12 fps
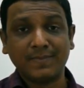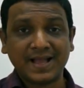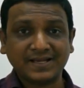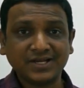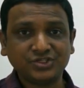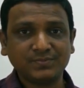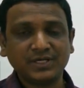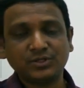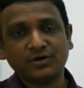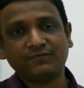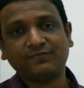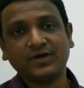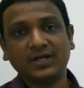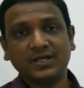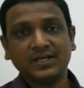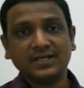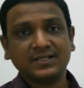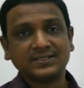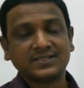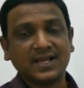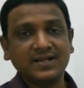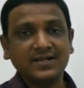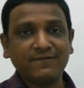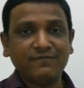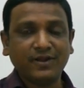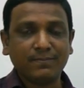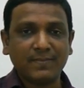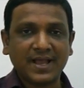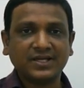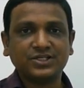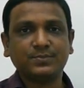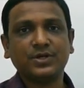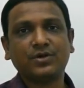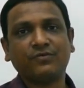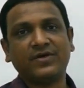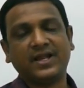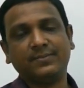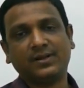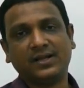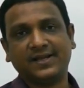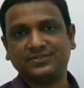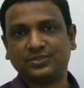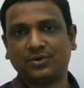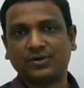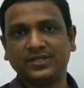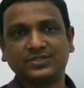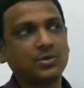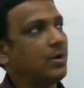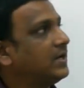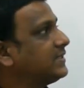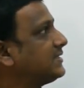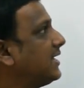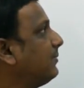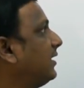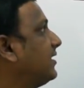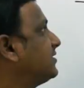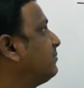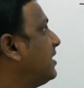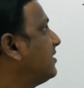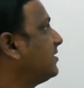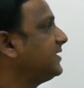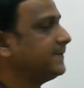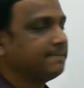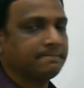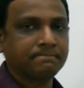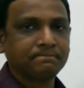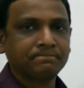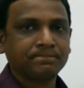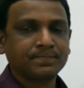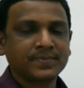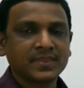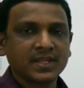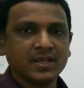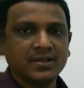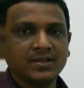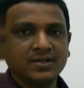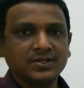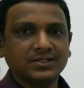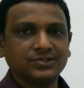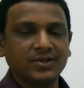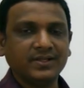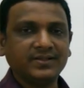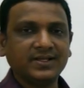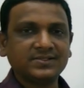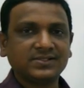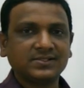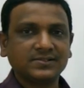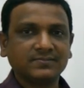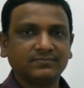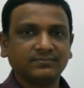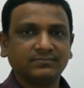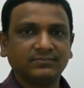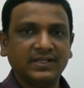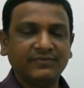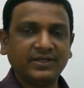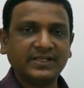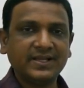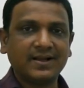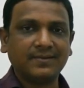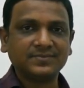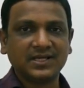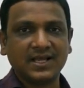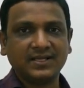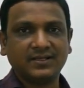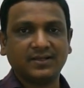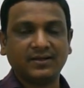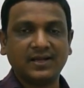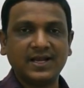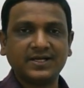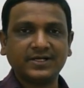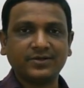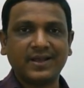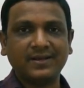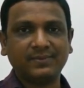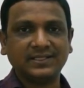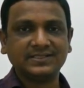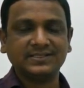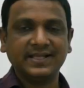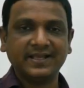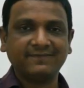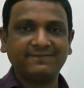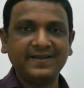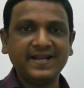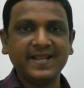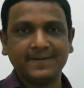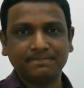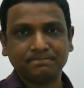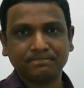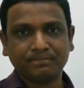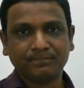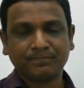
Management of scientific management of animal livestock is called as animal husbandry. So in this, everything comes like related to animals, their feeding,